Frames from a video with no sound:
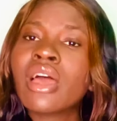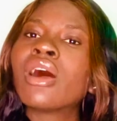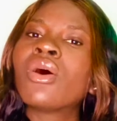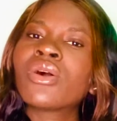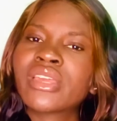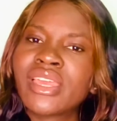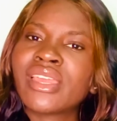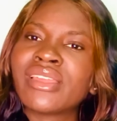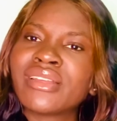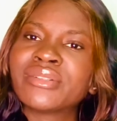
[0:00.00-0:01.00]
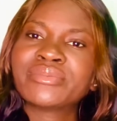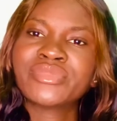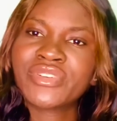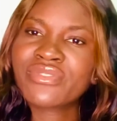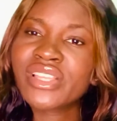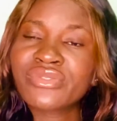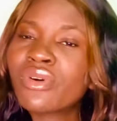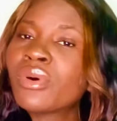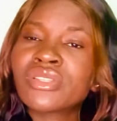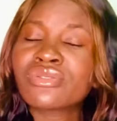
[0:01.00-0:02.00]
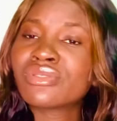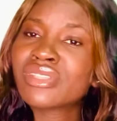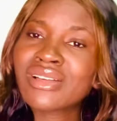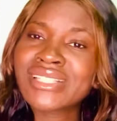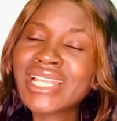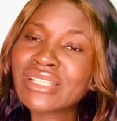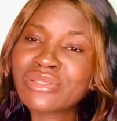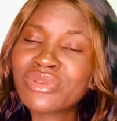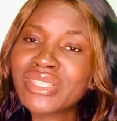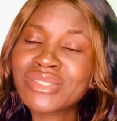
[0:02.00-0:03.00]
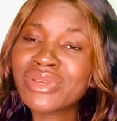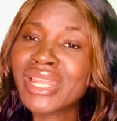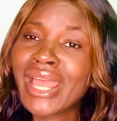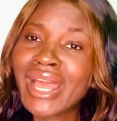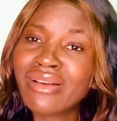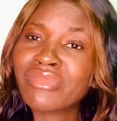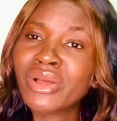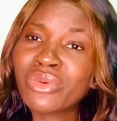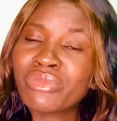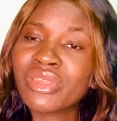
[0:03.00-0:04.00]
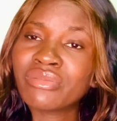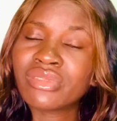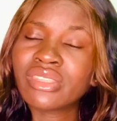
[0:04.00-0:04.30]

Okay, fast forward to 2020 when I had my own baby.